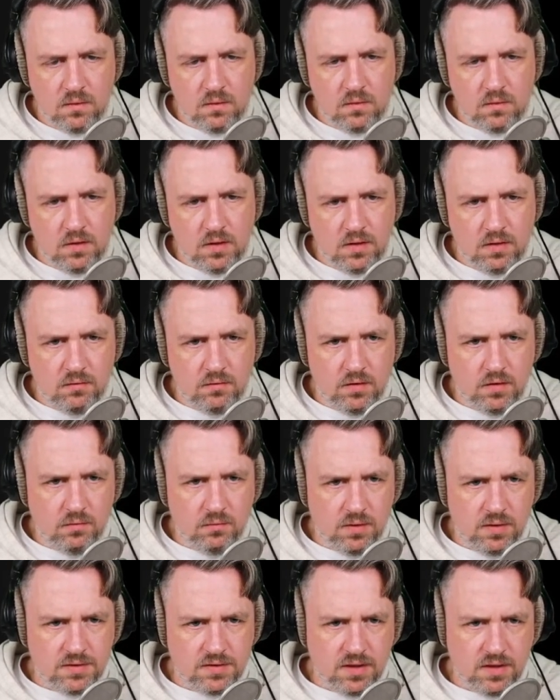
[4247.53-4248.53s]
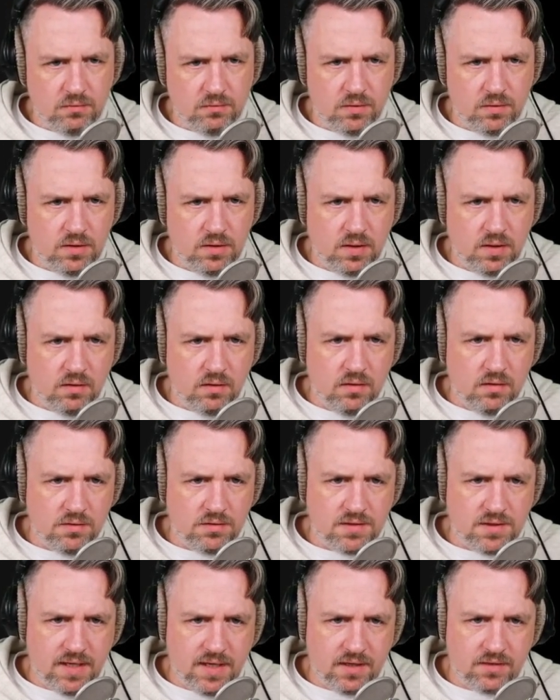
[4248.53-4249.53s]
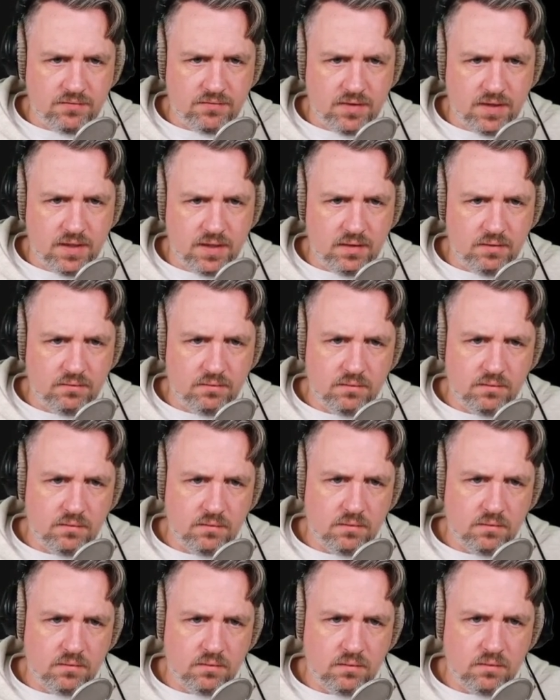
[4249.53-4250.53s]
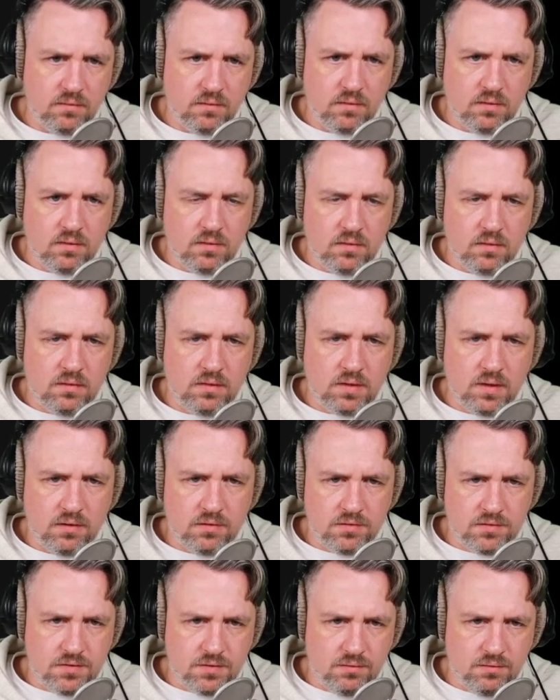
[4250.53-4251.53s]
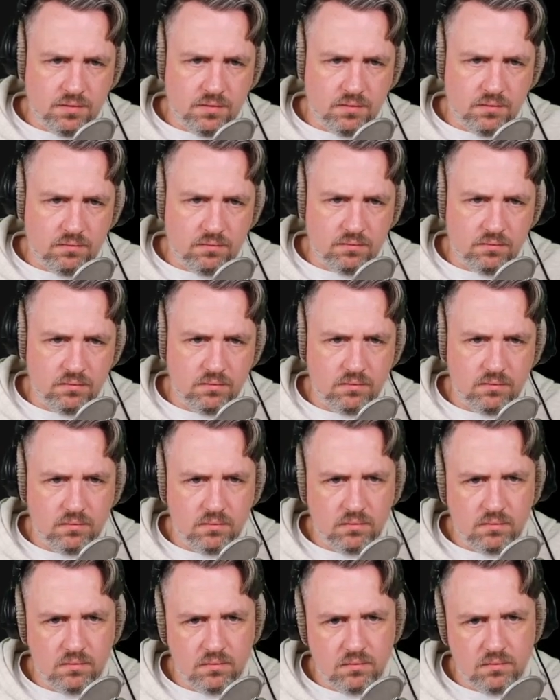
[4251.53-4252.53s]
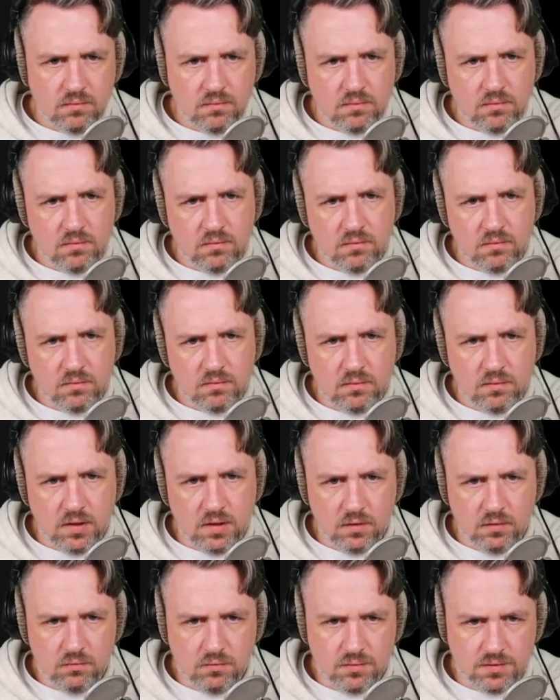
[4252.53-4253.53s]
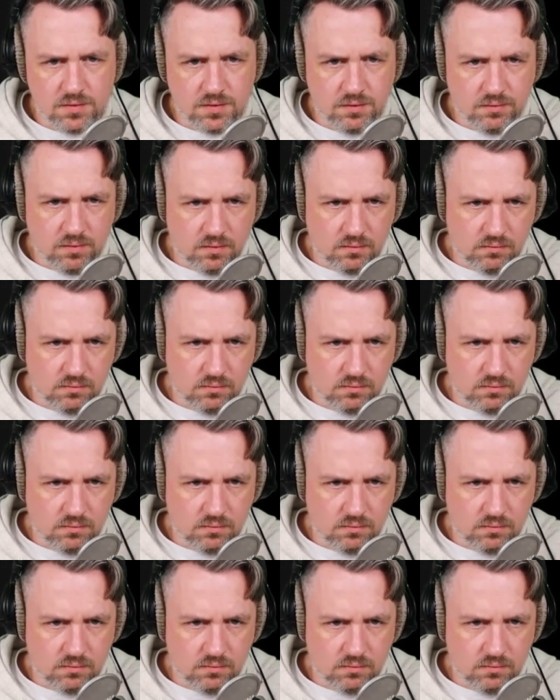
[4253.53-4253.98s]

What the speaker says: And here we can say grid.all satisfy $0 equals 0.